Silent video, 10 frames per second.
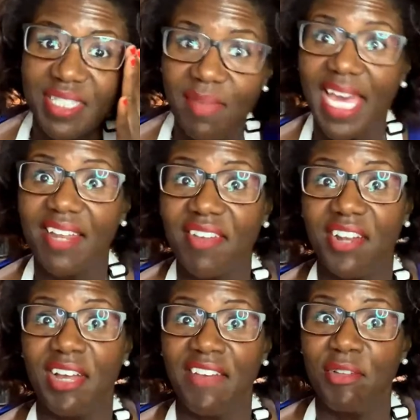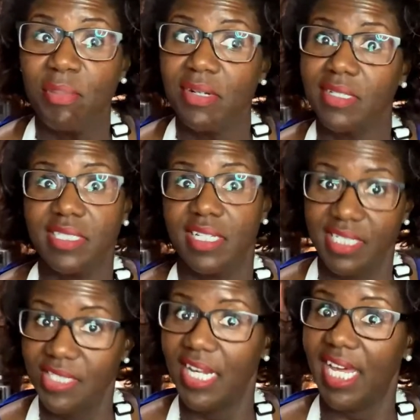gets mad if I don't have the pearls
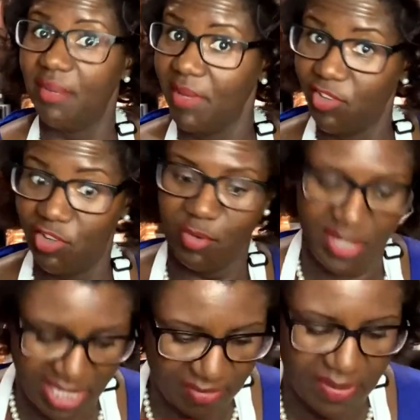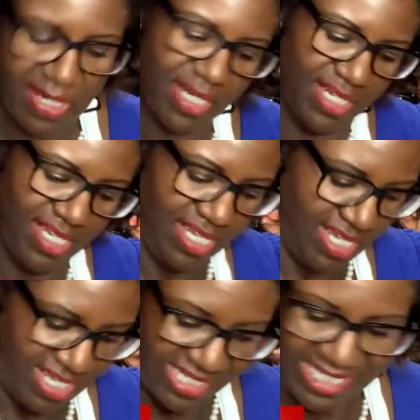on, so I got to make sure we keep our
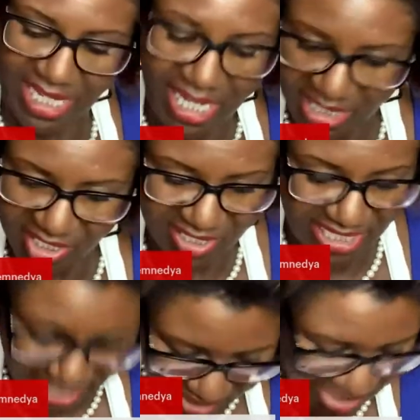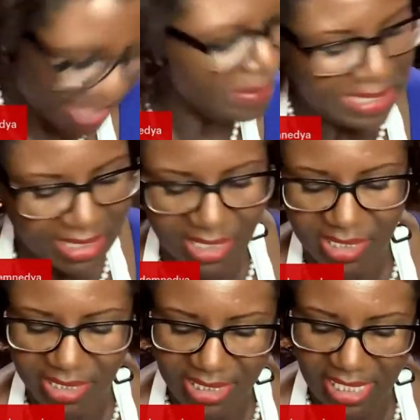scholars and our
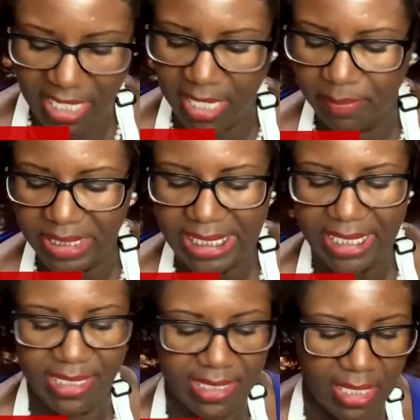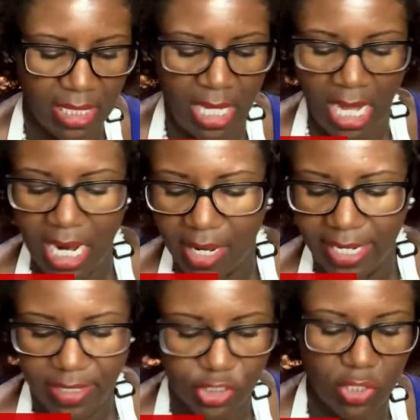sponsors uh, pleased. All
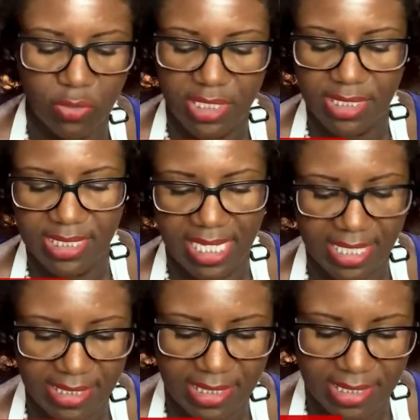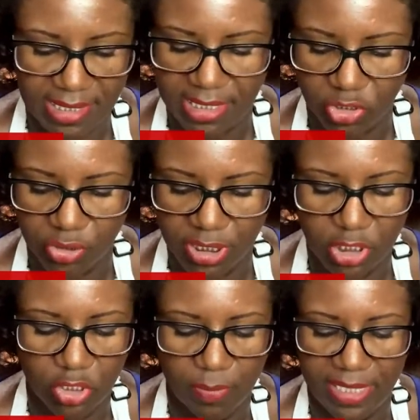right, so to zest
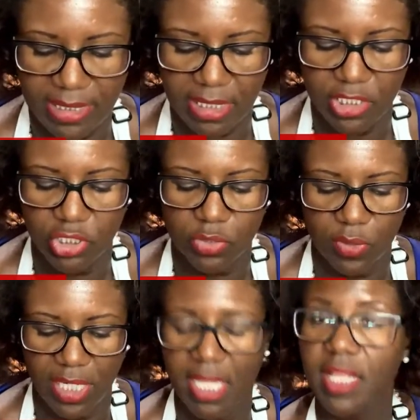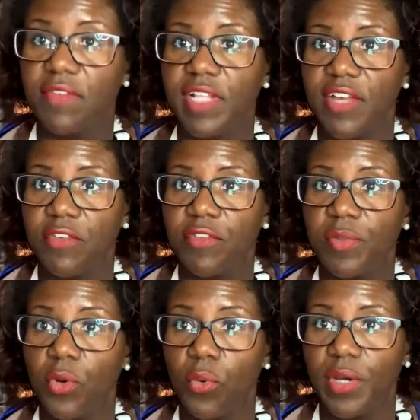citrus, you basically just want to get the flavor
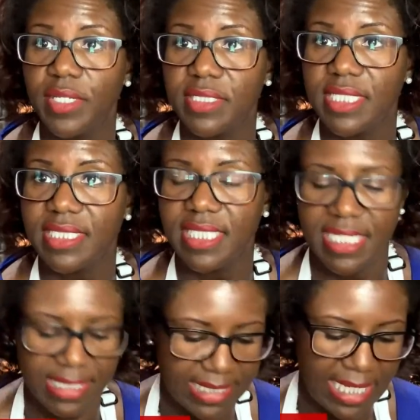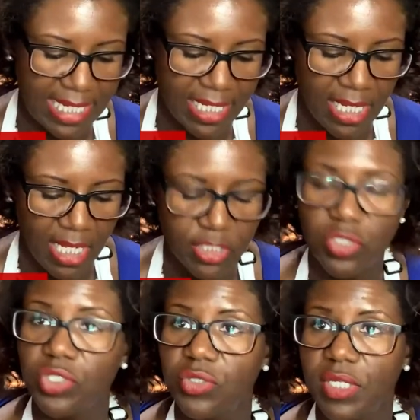from the oils that's inside.
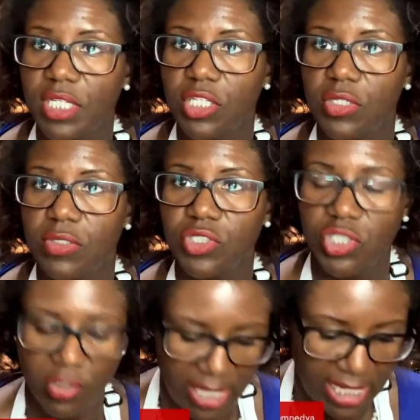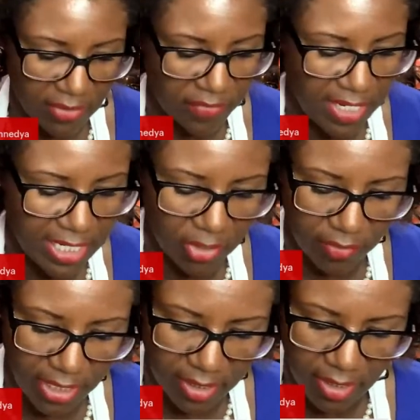So you can use, you know, any fine
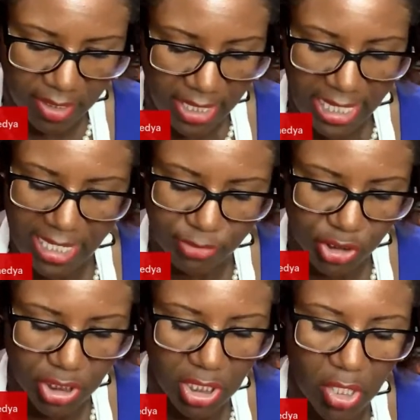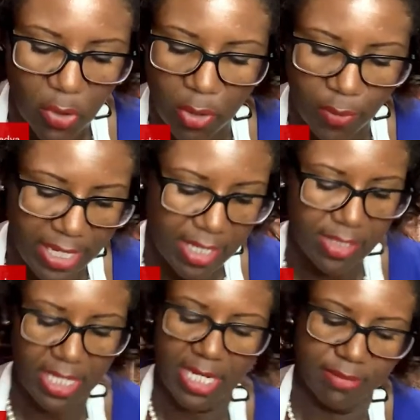grater. And I'm just going to go
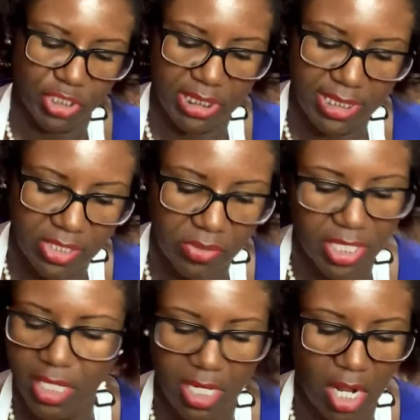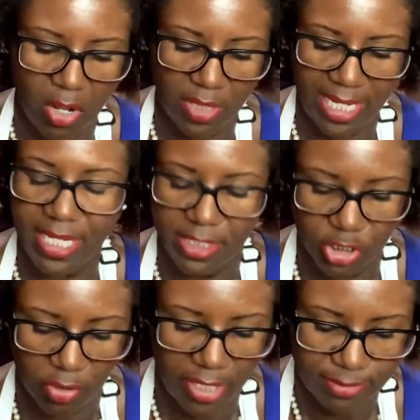around and I'm just literally going to go like
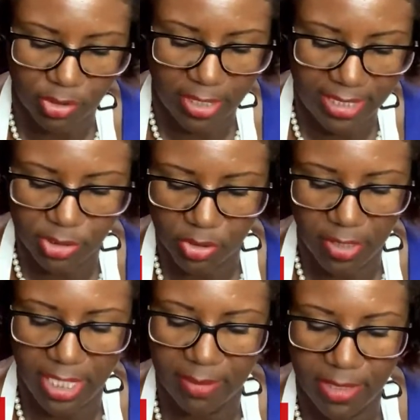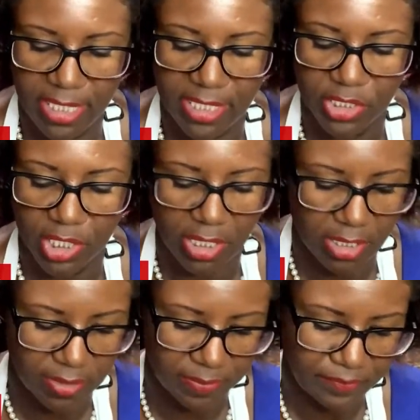scrape, scrape, scrape and
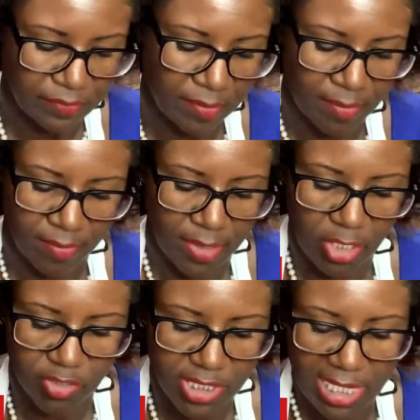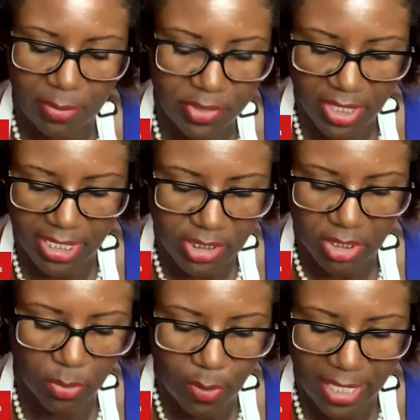turn. You stop when you get
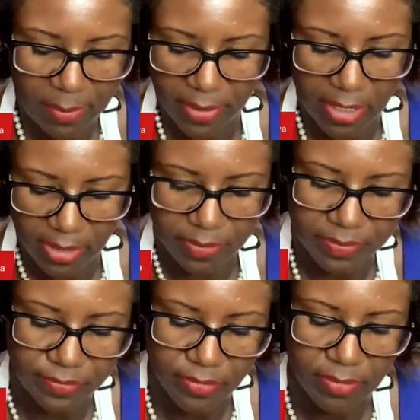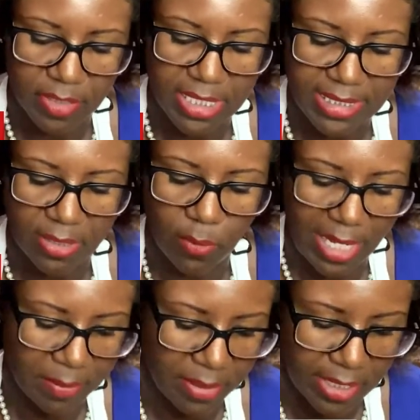to the white part because the
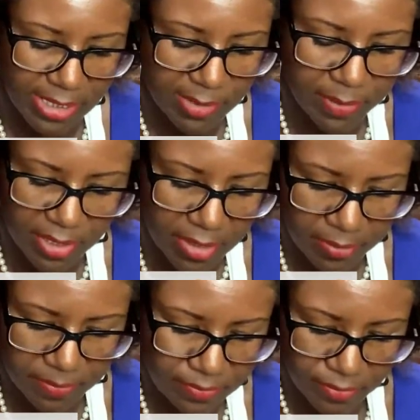white part is bitter.